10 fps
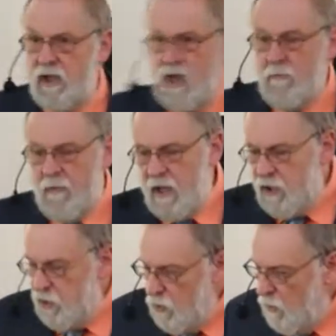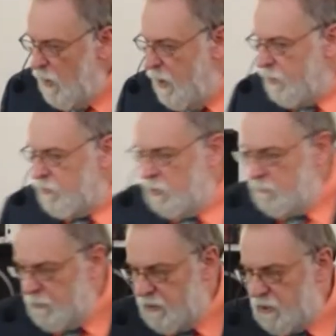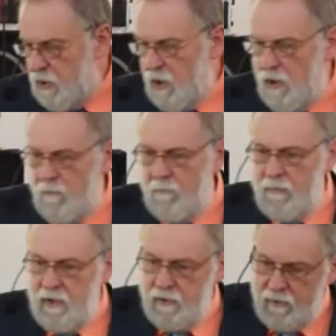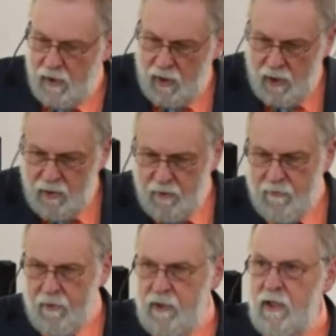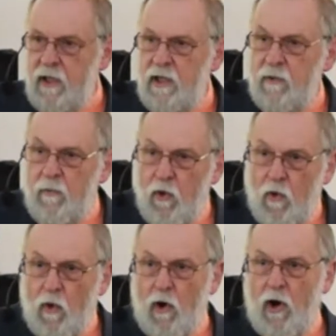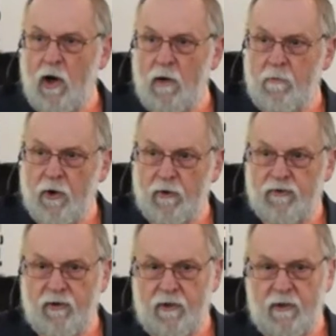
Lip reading: May you actually become the hungry, poor person